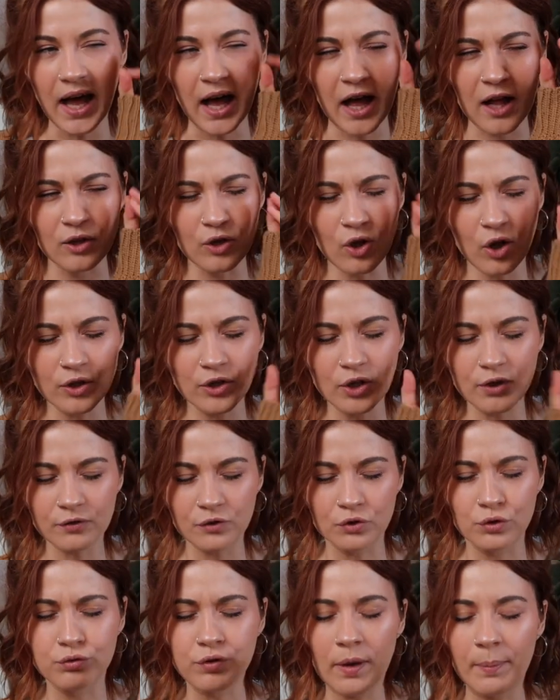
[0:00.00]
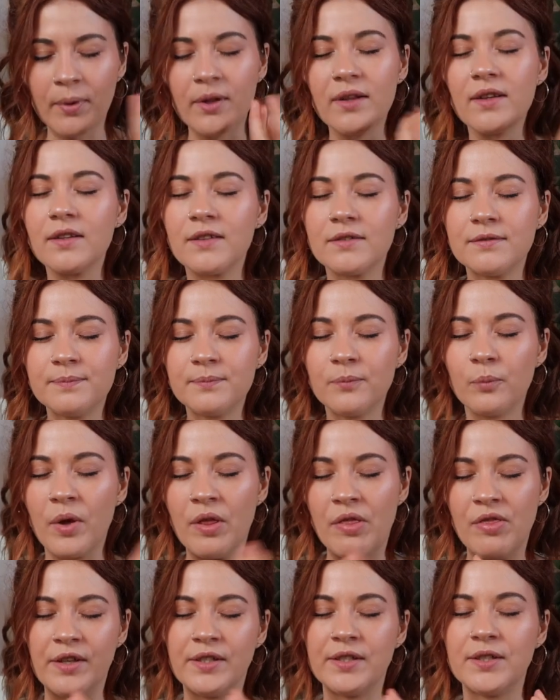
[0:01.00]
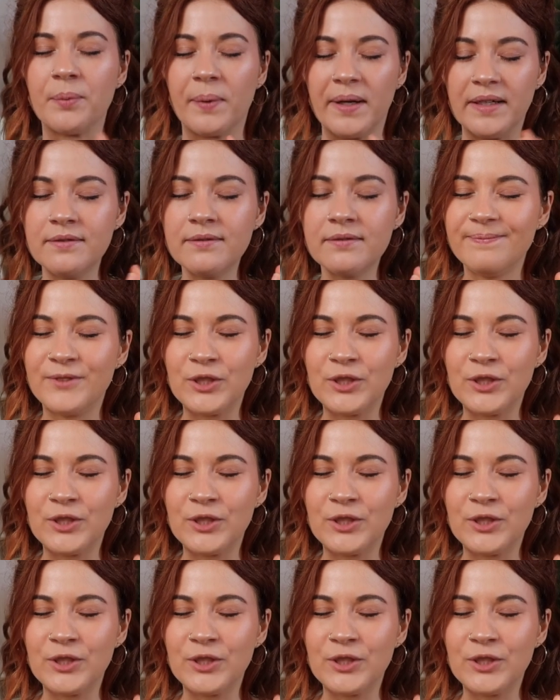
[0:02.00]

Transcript: a lot of trouble with this one,